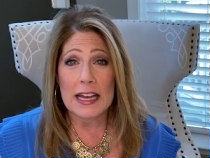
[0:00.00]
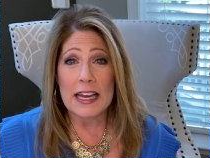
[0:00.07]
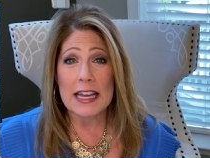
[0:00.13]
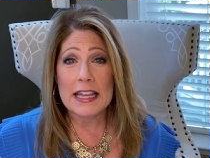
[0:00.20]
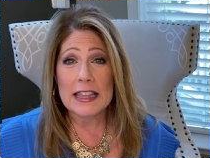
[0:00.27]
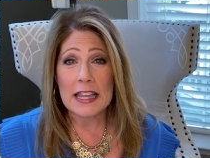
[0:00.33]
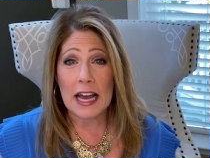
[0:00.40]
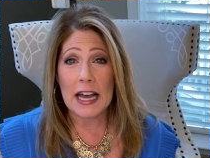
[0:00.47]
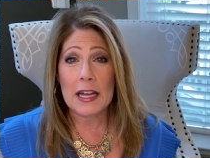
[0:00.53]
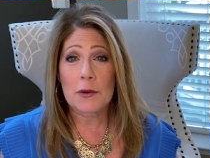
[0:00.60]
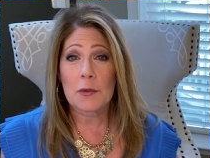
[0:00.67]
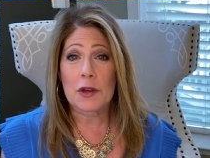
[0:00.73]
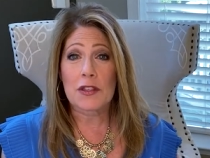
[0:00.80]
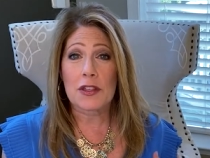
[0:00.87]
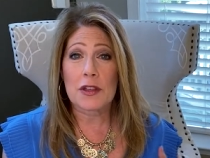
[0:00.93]
In line
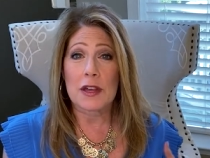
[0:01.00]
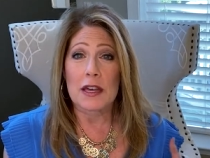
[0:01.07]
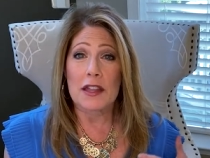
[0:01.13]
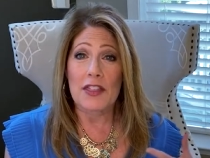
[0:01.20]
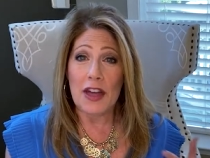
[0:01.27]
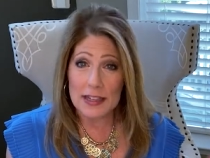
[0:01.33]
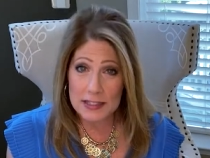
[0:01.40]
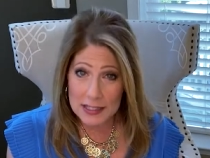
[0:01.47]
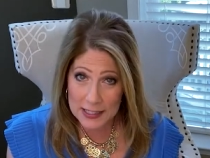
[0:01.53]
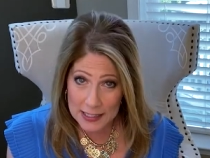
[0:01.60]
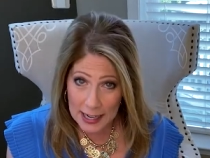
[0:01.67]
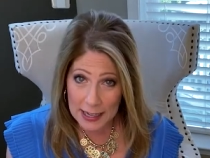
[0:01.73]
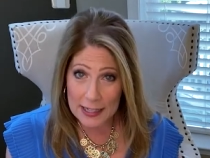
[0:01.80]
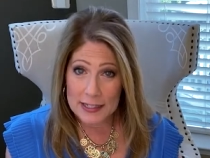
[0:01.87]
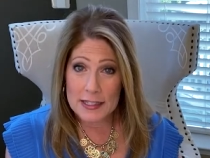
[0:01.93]
with that
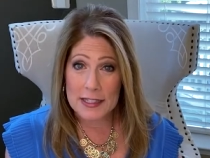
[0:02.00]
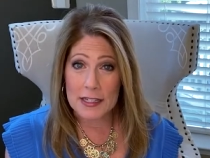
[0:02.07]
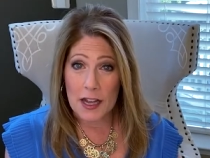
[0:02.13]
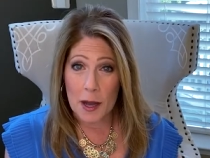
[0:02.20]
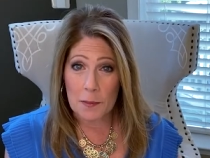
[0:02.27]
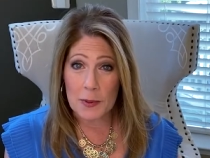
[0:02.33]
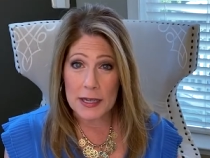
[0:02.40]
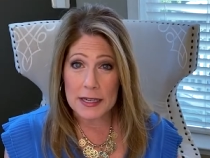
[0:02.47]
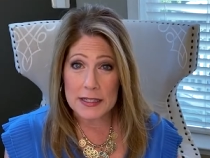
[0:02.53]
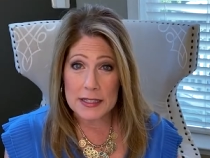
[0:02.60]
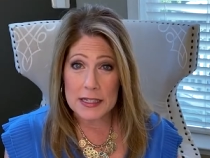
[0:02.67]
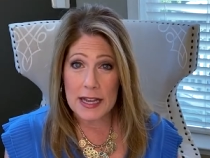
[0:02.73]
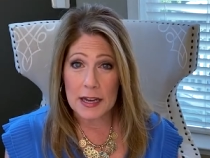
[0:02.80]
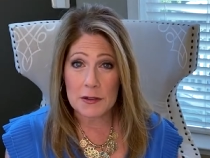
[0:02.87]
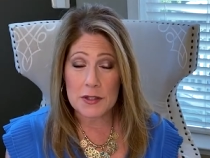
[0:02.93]
stance, the company has
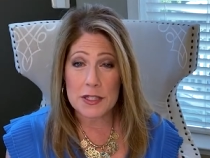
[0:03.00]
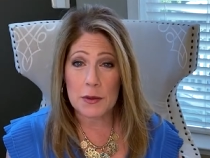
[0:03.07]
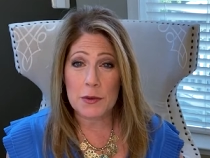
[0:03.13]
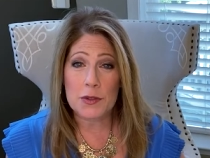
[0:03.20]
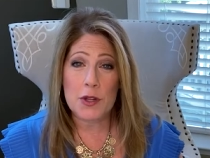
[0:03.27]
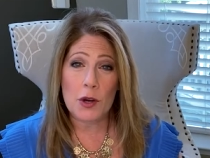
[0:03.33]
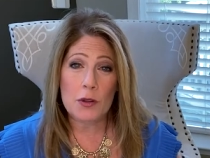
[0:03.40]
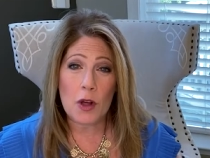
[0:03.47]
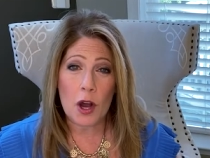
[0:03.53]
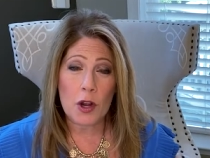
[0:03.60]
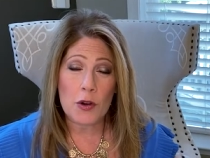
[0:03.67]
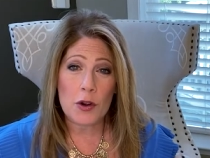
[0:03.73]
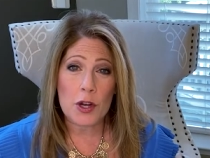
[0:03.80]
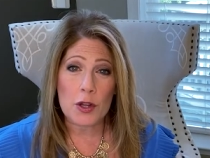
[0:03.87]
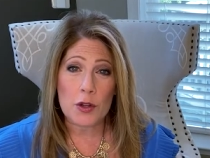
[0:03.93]
announced it will no
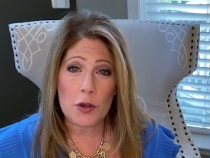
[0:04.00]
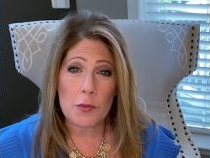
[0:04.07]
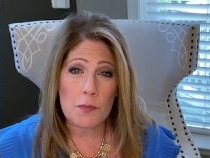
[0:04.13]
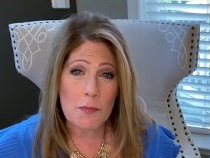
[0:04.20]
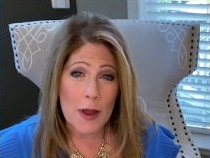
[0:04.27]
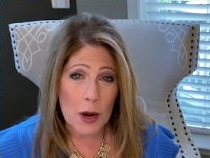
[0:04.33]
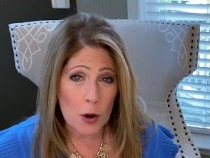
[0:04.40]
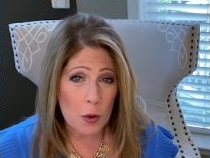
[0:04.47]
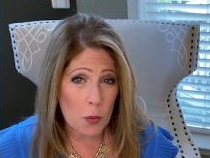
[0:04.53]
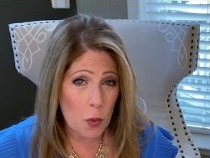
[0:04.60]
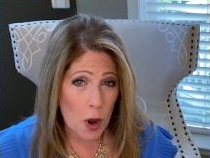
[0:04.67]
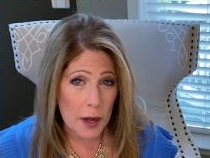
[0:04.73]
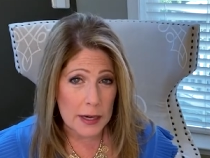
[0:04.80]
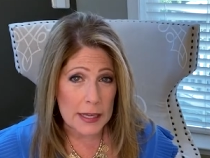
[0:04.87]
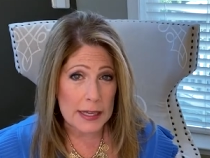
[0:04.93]
longer include
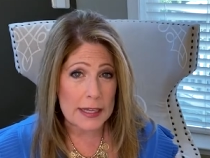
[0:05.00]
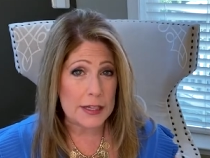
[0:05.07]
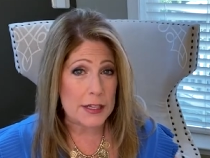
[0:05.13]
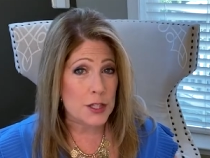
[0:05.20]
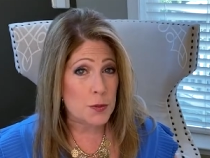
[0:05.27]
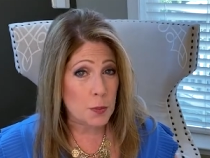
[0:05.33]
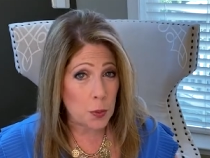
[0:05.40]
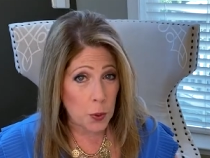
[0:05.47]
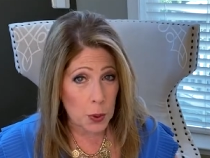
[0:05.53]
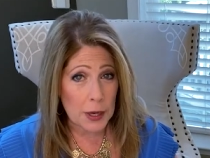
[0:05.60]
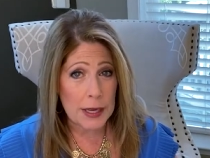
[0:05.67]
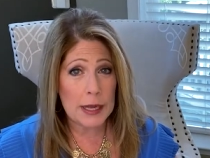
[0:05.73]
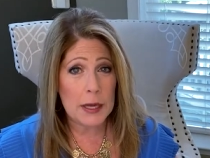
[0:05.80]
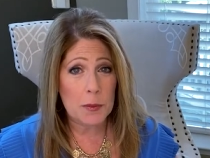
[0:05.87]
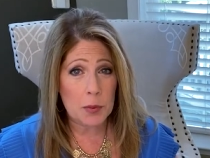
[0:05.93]
marijuana in its
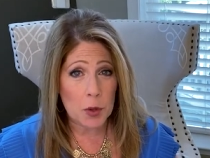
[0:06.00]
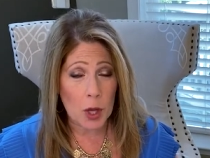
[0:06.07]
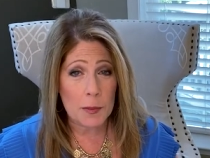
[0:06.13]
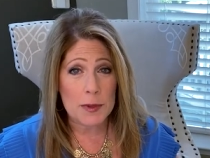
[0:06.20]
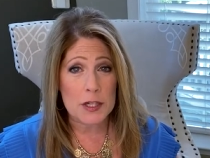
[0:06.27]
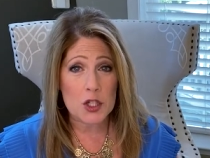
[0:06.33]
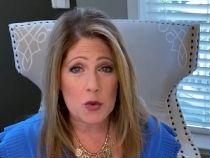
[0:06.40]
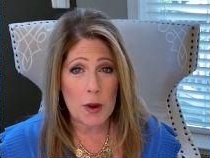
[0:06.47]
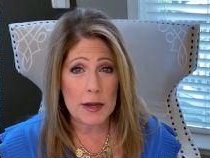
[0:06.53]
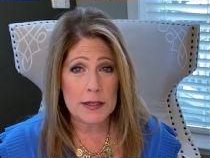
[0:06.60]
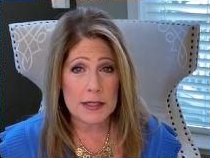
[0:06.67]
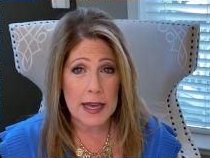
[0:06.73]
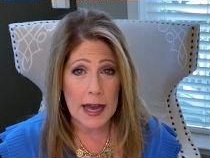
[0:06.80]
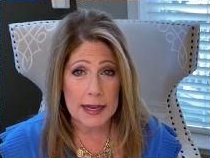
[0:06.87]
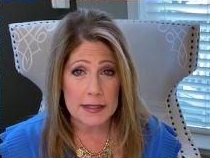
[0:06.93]
pre employment drug
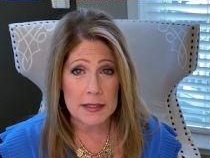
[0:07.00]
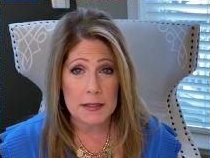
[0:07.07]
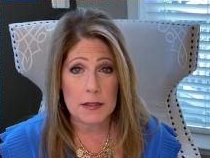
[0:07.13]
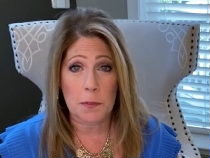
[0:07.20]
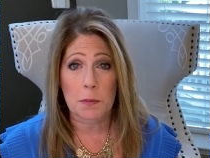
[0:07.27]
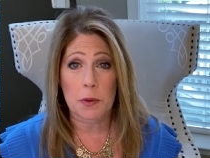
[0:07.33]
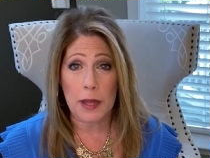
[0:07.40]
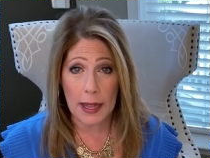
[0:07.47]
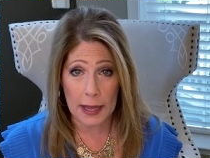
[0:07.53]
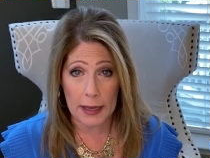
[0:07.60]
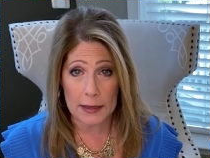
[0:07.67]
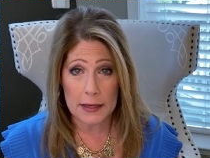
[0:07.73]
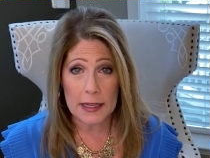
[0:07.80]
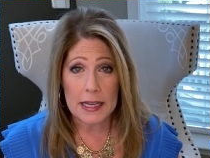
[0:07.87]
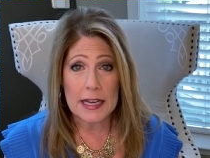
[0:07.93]
tests. The
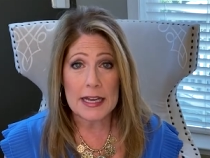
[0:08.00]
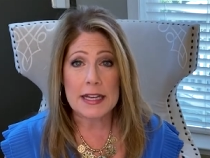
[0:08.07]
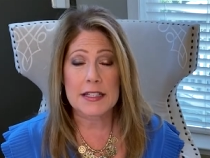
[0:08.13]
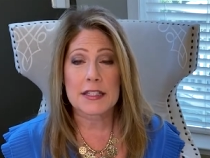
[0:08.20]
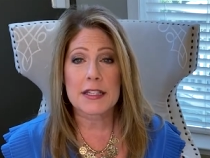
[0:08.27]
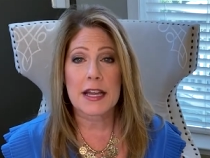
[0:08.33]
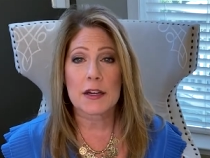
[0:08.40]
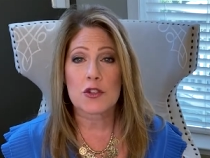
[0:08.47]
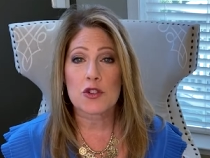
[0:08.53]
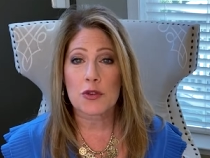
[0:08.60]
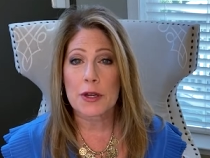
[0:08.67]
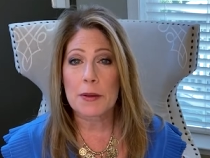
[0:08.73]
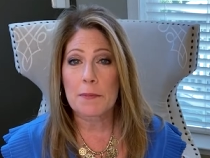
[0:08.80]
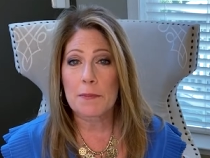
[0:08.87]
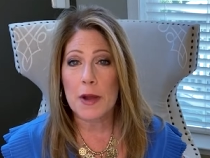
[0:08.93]
plan is to now
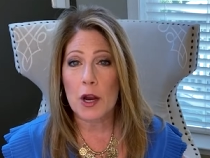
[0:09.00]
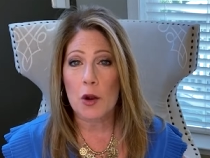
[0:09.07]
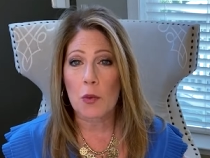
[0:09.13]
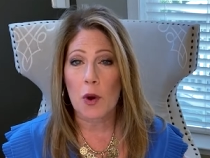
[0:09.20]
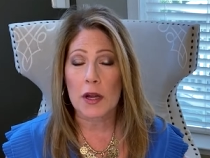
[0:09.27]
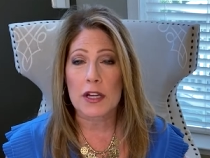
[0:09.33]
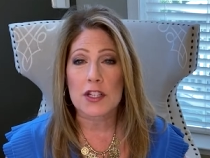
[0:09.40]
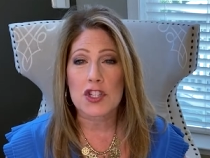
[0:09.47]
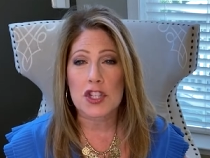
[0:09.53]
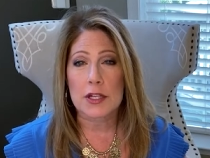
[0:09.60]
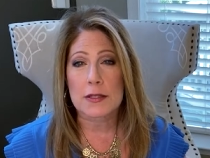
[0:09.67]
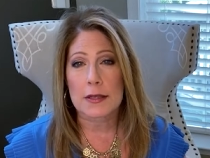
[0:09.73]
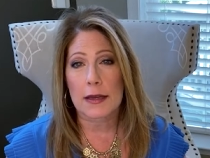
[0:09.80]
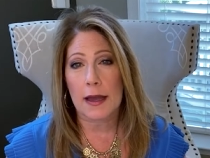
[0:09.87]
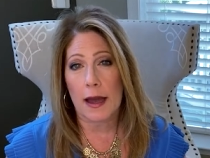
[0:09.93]
treat marijuana
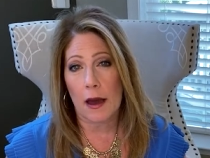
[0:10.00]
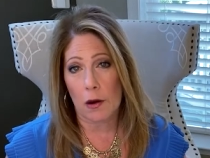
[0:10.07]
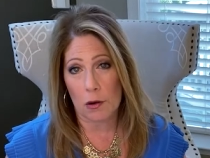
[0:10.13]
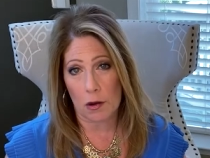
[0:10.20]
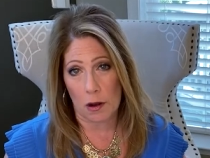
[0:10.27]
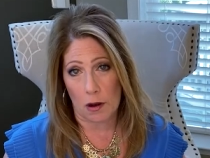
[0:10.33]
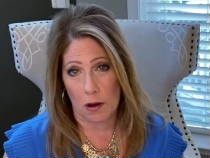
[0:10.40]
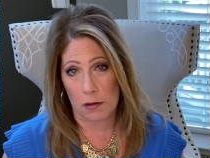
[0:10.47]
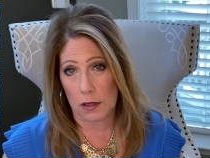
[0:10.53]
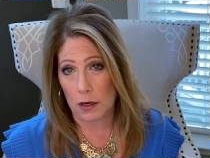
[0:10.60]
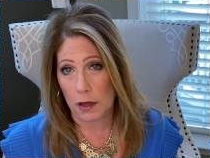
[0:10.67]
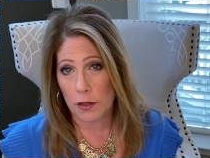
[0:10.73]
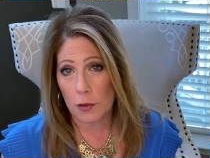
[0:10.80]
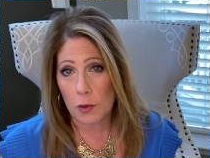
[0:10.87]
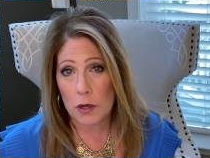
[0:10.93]
just like alcohol. In
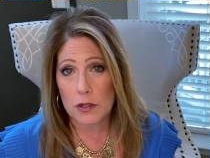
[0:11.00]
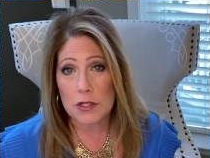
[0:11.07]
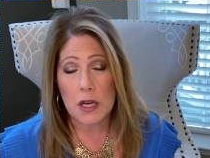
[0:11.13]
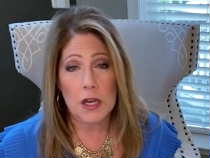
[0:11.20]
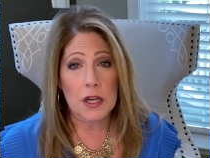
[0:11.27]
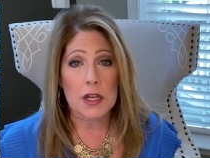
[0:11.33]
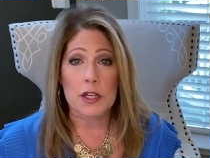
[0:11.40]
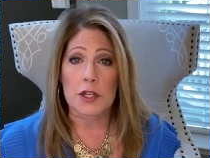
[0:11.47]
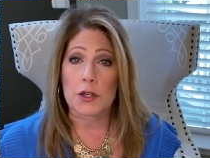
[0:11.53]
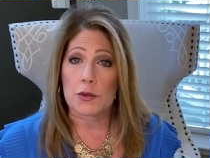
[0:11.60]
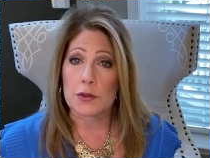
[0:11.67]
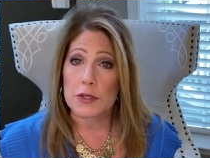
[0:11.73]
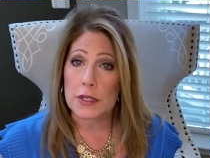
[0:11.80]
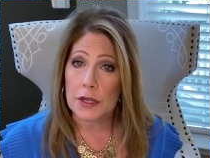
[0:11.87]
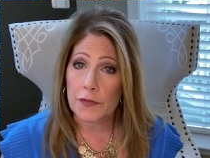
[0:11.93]
other words,
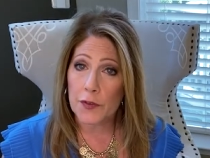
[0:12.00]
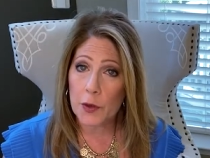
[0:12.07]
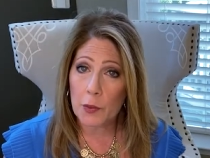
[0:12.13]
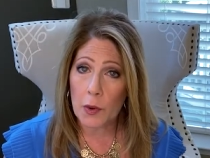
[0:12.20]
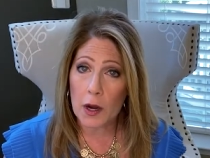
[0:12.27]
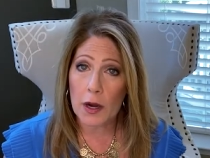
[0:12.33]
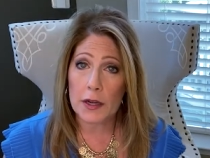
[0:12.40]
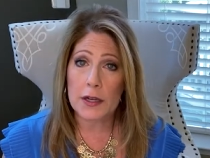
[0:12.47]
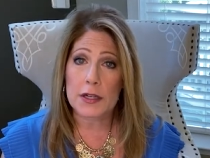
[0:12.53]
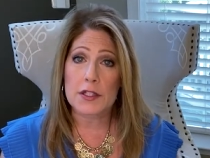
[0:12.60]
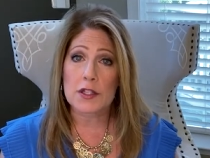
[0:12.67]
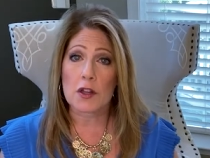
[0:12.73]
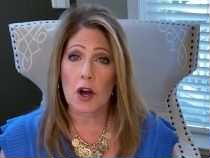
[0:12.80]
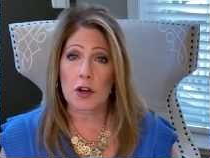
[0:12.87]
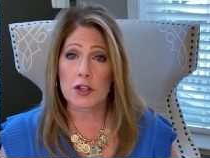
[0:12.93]
use it if you want, as
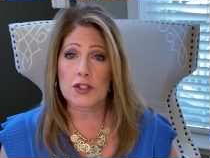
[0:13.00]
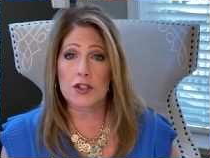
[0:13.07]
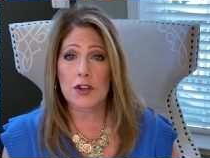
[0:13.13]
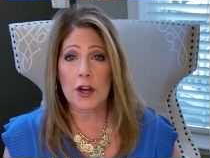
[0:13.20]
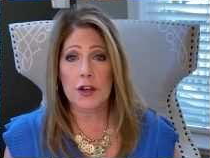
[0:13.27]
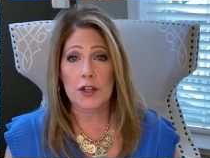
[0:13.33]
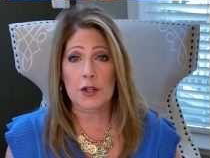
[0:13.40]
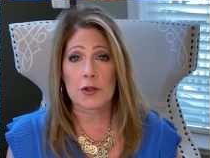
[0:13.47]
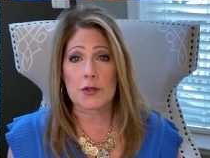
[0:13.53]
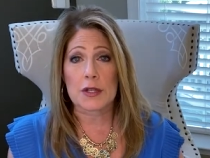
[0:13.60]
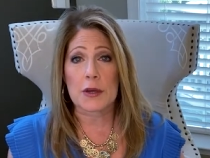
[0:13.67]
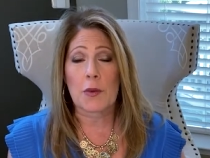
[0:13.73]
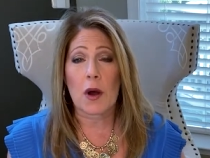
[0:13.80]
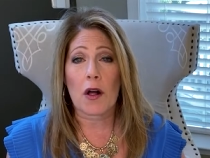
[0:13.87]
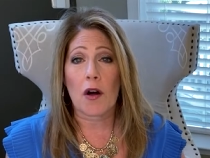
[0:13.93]
long as you're not
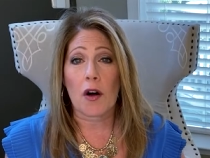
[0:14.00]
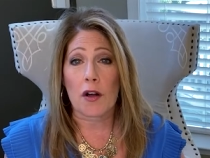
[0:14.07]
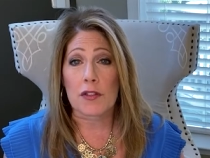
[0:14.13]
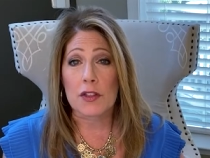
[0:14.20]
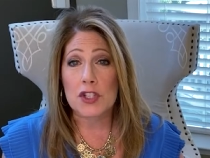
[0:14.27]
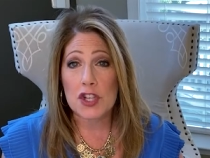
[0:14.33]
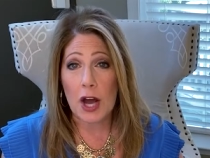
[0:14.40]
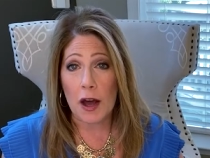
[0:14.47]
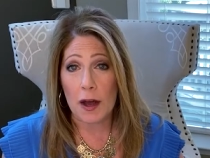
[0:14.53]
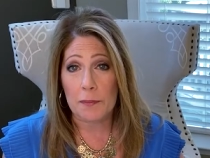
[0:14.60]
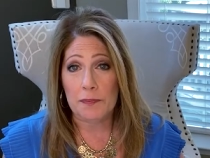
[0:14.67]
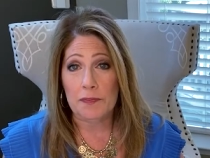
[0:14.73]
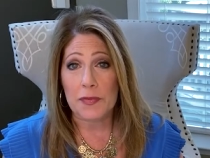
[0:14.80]
using while on the job.